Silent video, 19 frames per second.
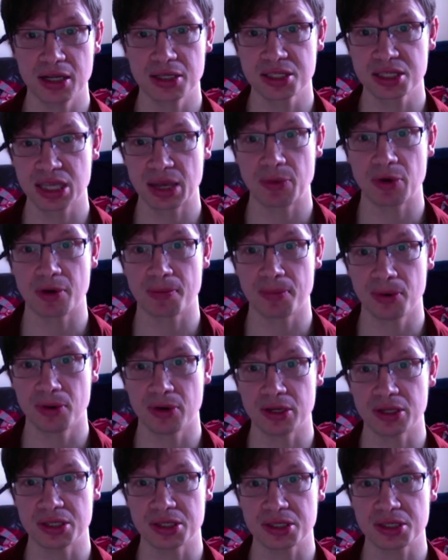and stomach
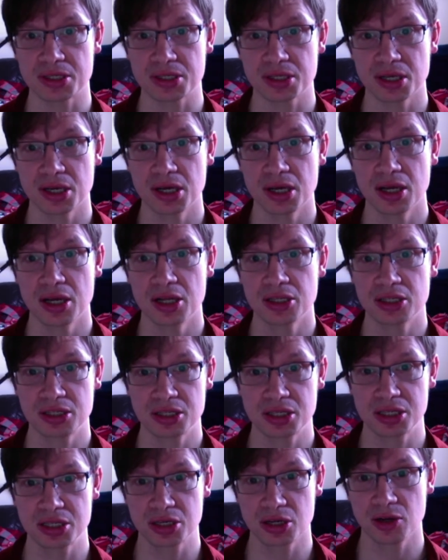points
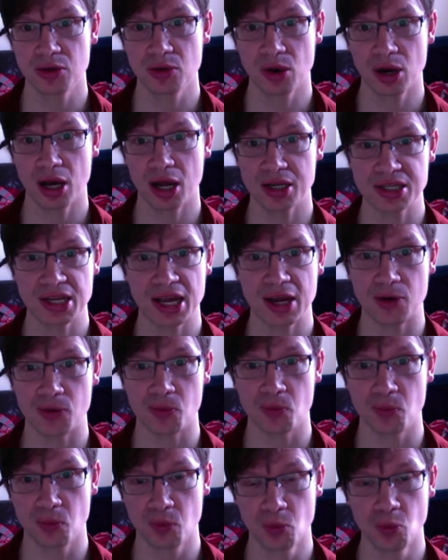to help
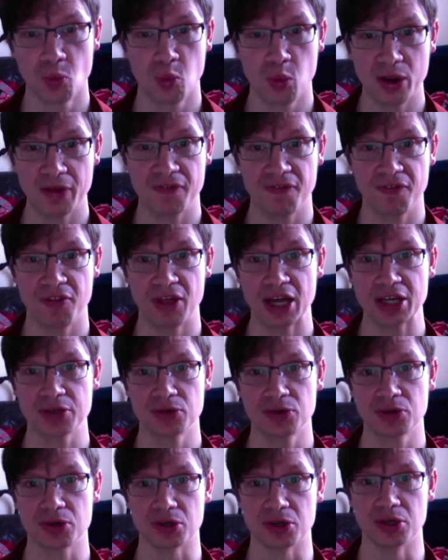with that
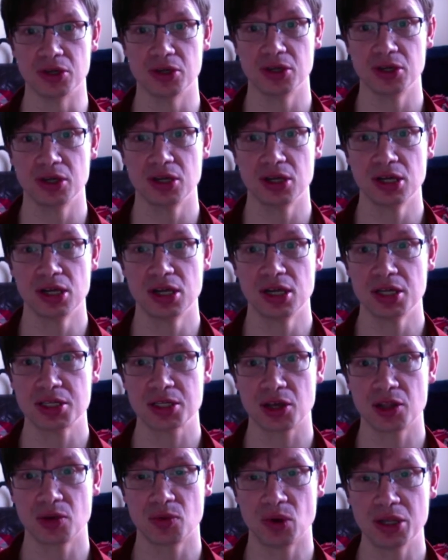organ.
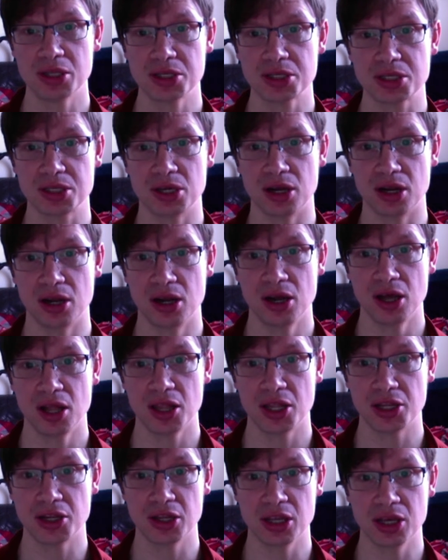So the ones that
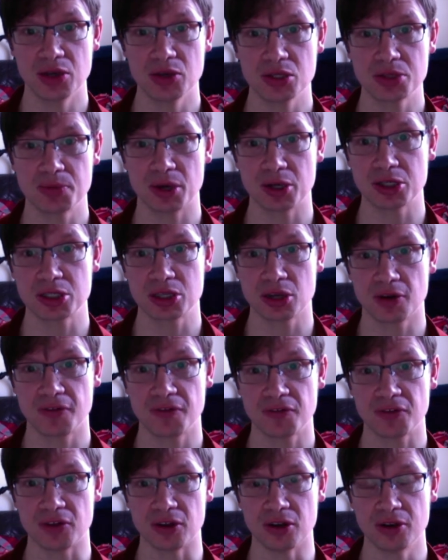are used most
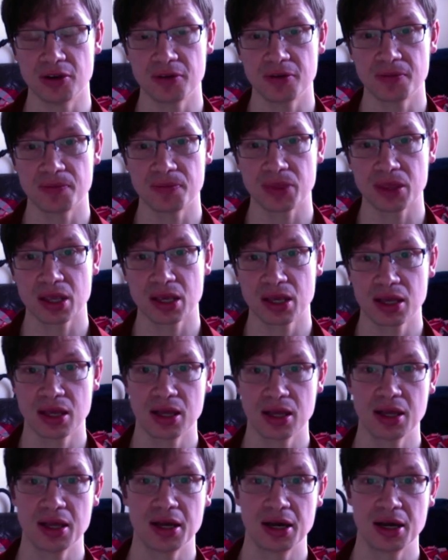often,
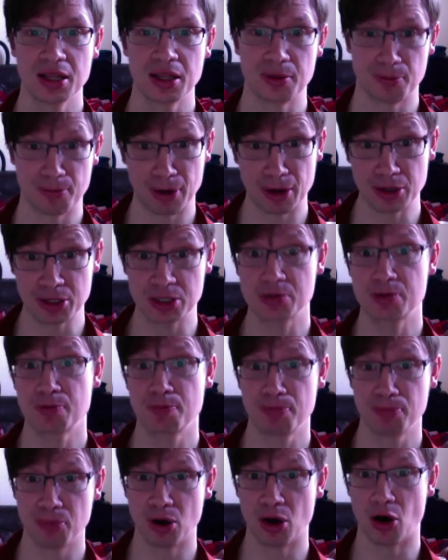the most
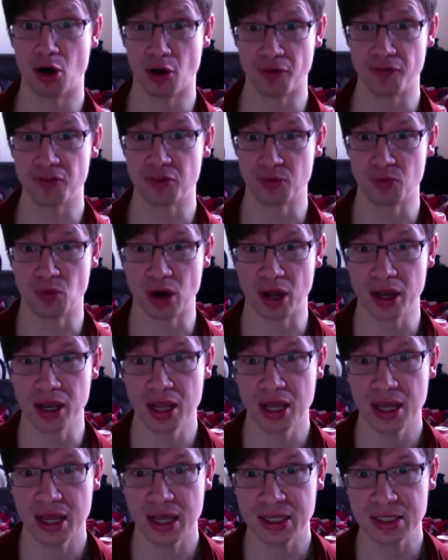often one
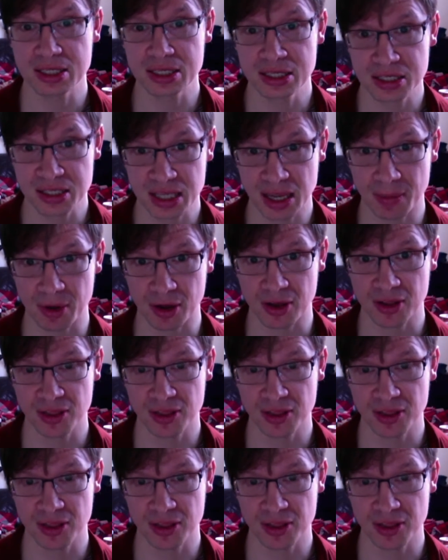is stomach